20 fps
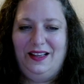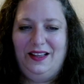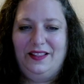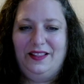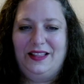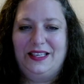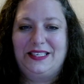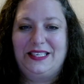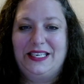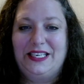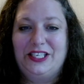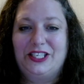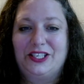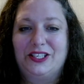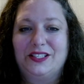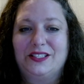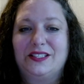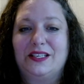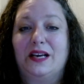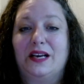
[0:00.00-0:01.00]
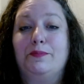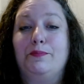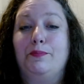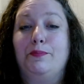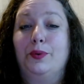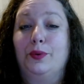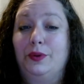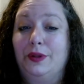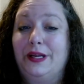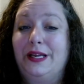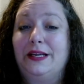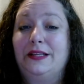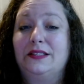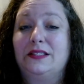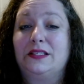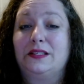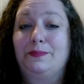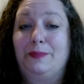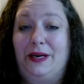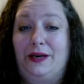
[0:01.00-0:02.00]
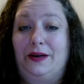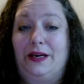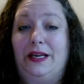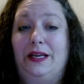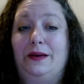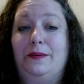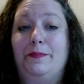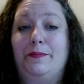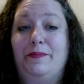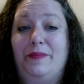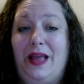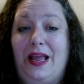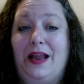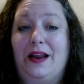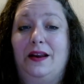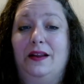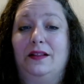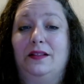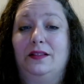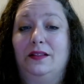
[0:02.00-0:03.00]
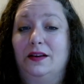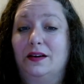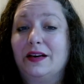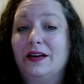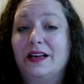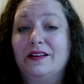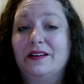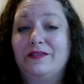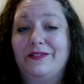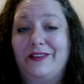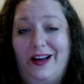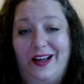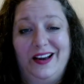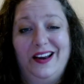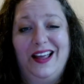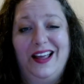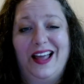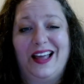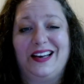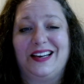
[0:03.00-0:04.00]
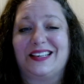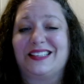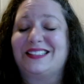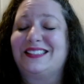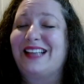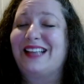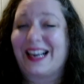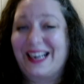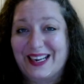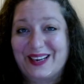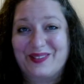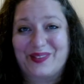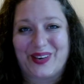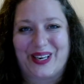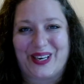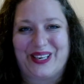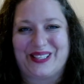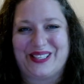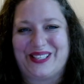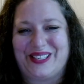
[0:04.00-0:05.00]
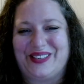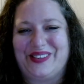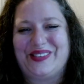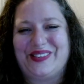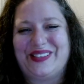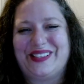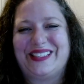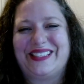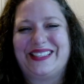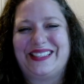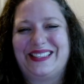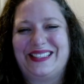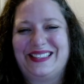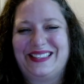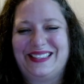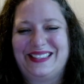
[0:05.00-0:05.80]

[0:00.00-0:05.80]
The teacher's ebullient spirit made learning fun and exciting for her students.